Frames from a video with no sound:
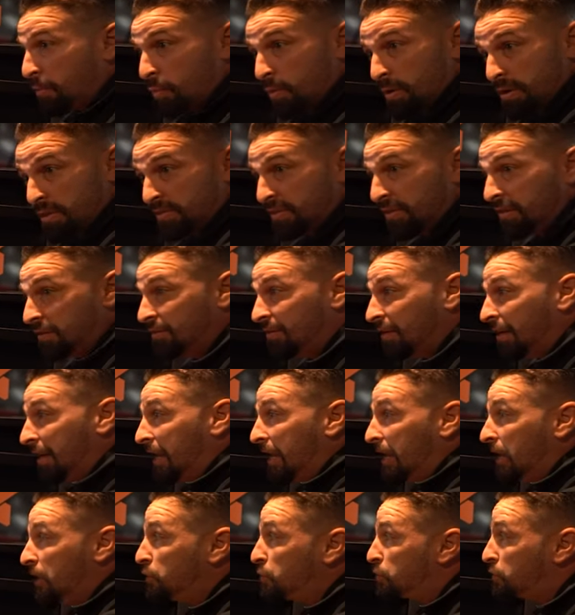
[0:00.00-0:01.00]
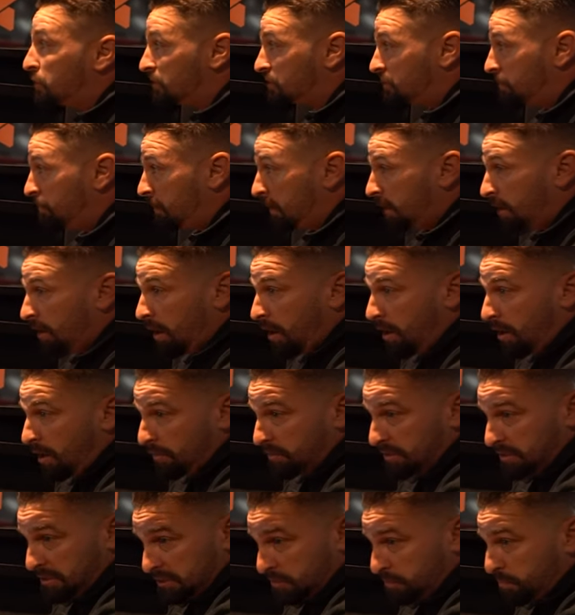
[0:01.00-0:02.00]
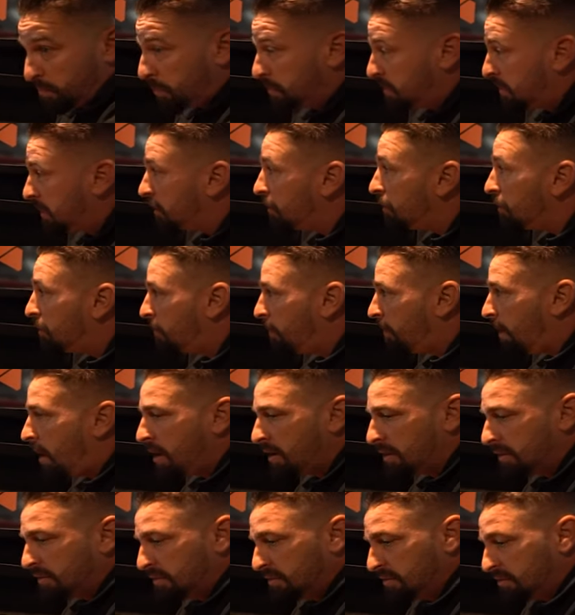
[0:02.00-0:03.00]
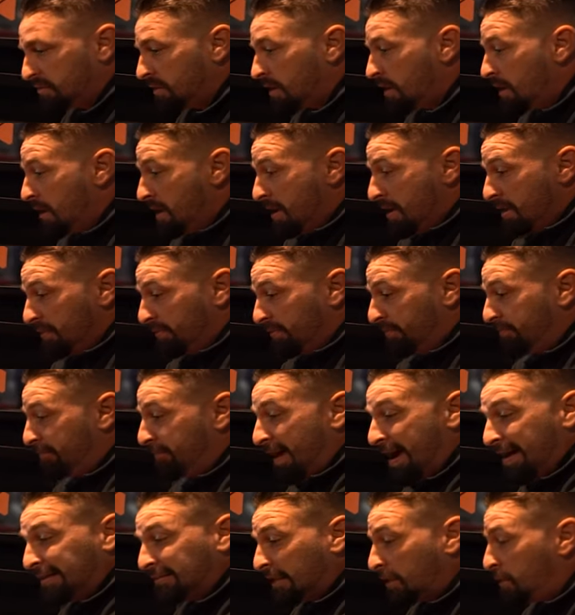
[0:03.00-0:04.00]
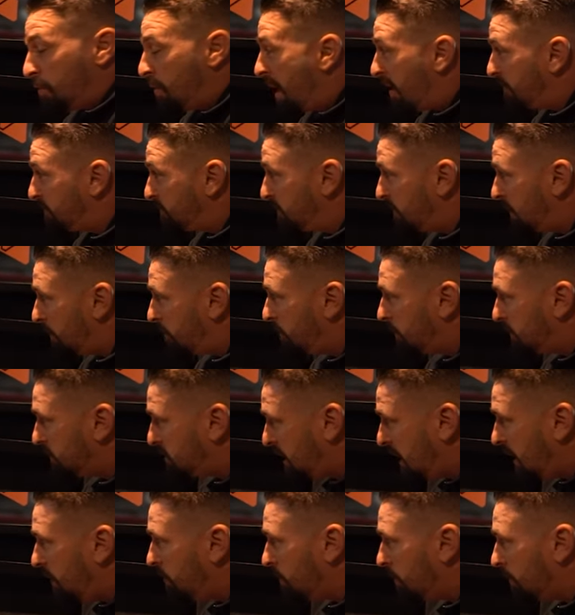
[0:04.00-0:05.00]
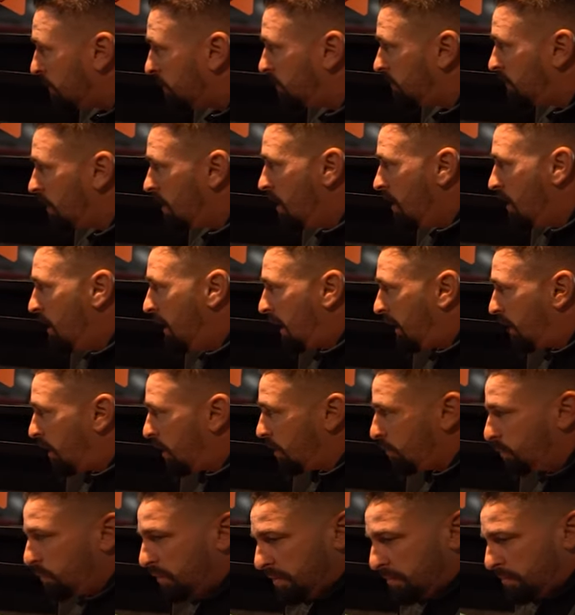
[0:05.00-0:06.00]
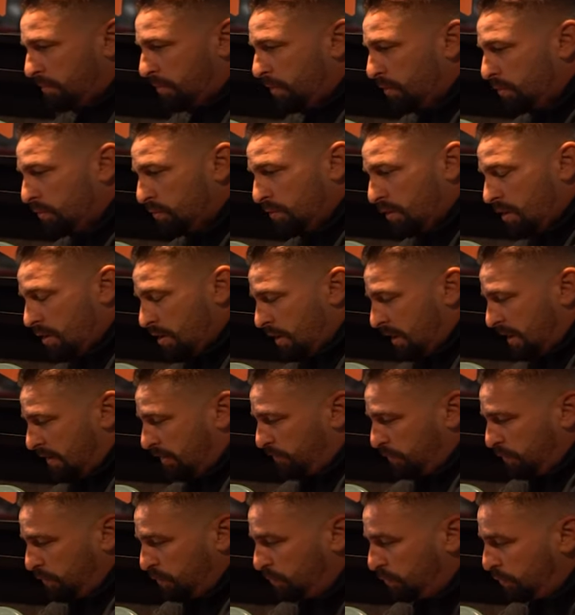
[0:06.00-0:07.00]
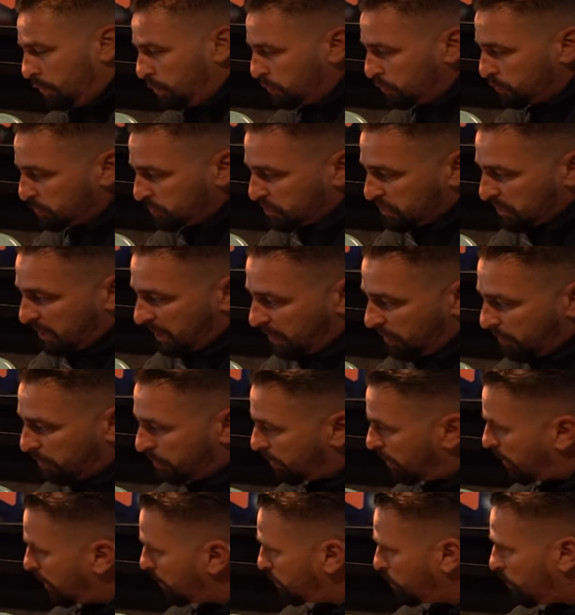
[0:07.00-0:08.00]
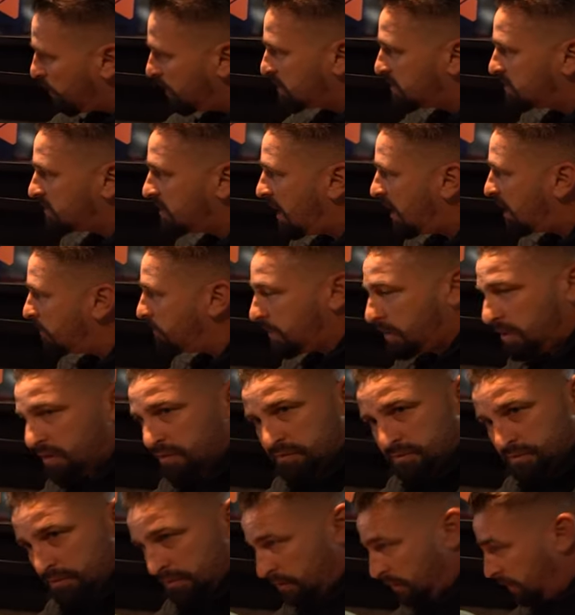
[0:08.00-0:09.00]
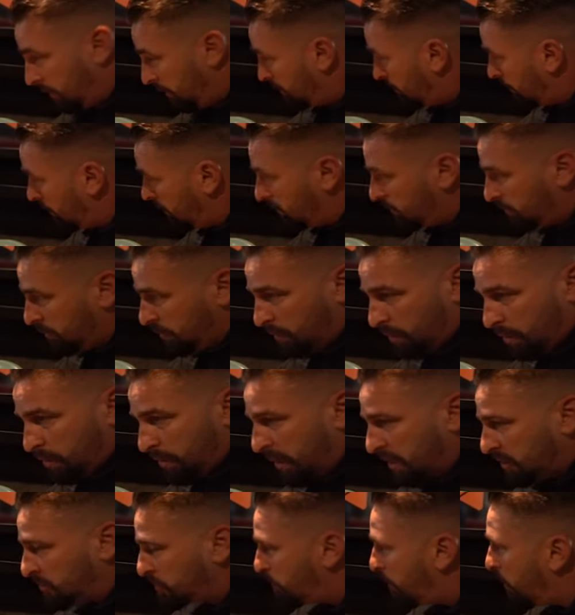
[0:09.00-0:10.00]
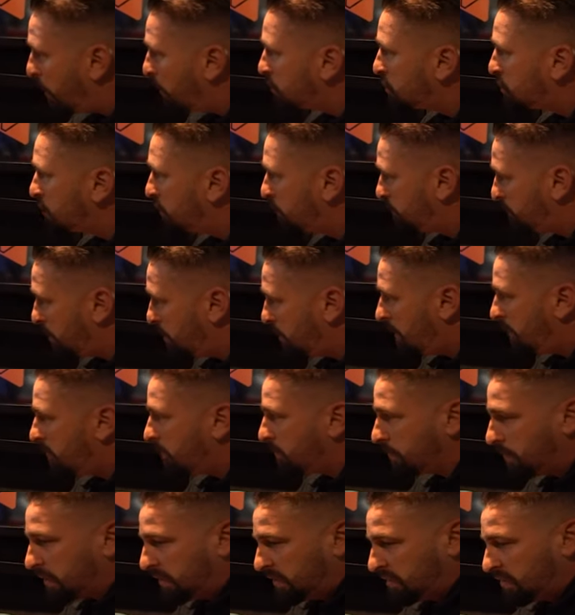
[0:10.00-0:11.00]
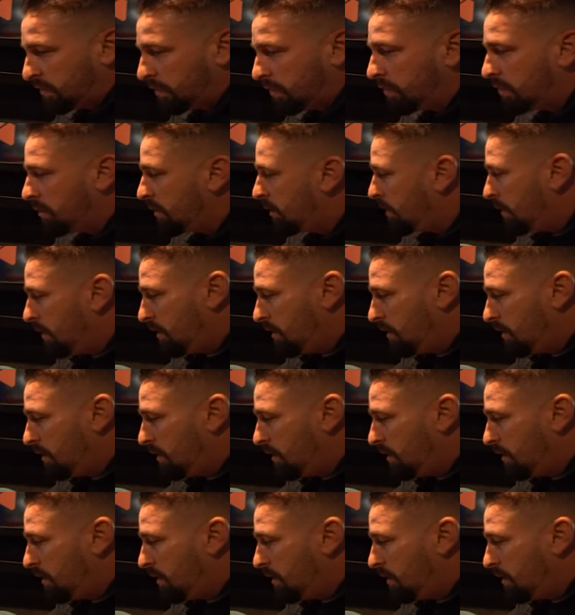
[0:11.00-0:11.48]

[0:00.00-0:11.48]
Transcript: and one of the things that interests me on this particular product is the fact that you have separate chambers. Like on a rib boat, if you lose a chamber on one side because it, you know, gets punctured for whatever reason,